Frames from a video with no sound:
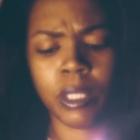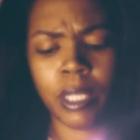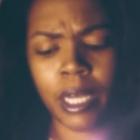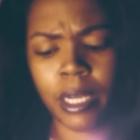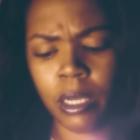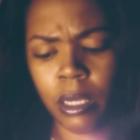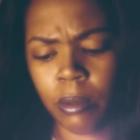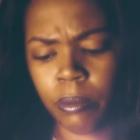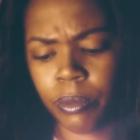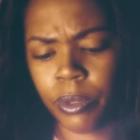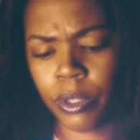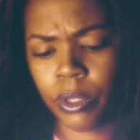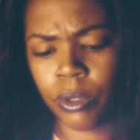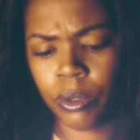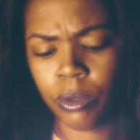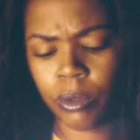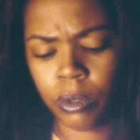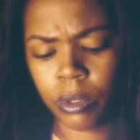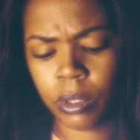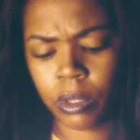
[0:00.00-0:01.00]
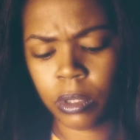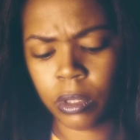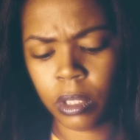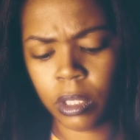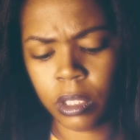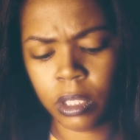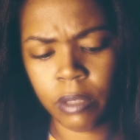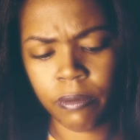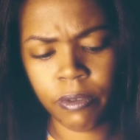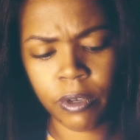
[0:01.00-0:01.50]
a lot of abuse
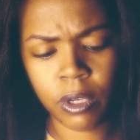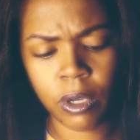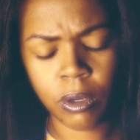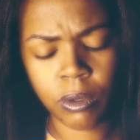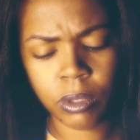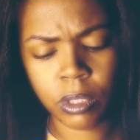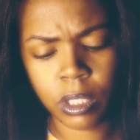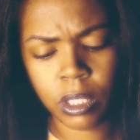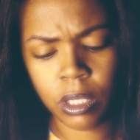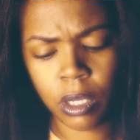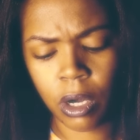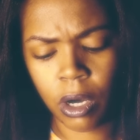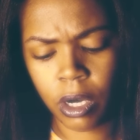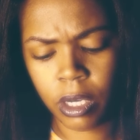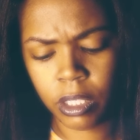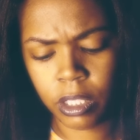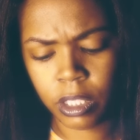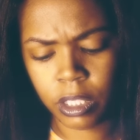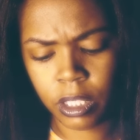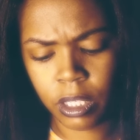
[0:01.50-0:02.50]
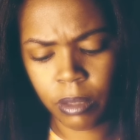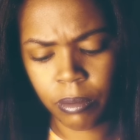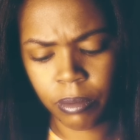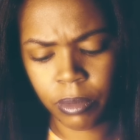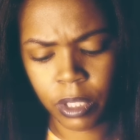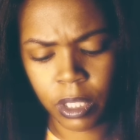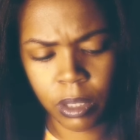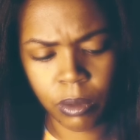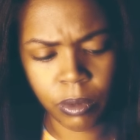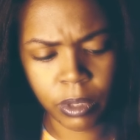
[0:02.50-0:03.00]
and difficulty hardship
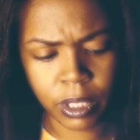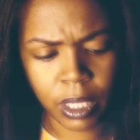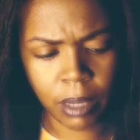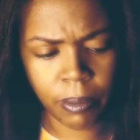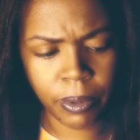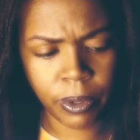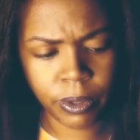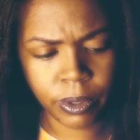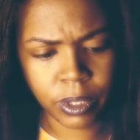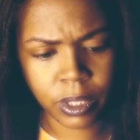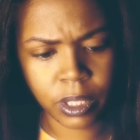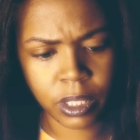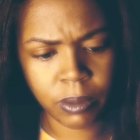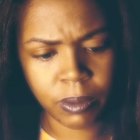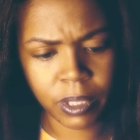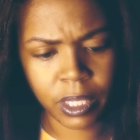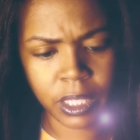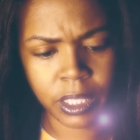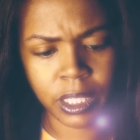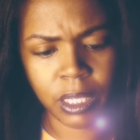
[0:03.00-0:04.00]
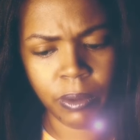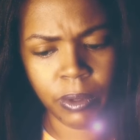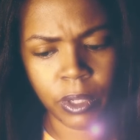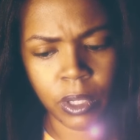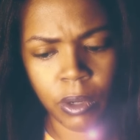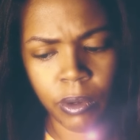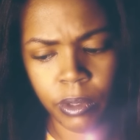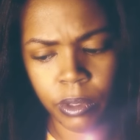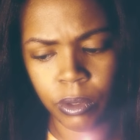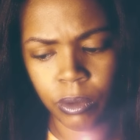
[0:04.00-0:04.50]
dealing with that person is because they were
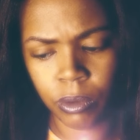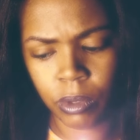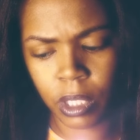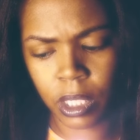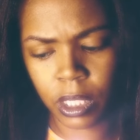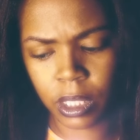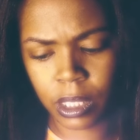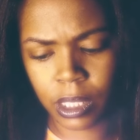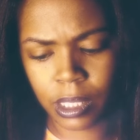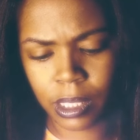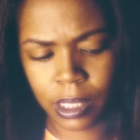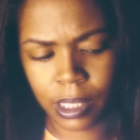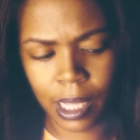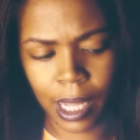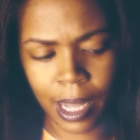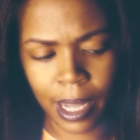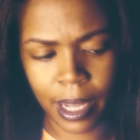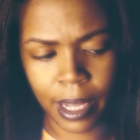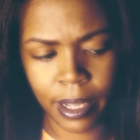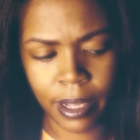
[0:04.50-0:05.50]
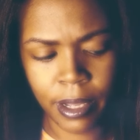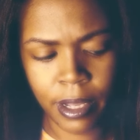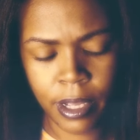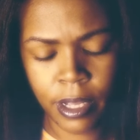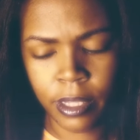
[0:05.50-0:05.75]
going through things inside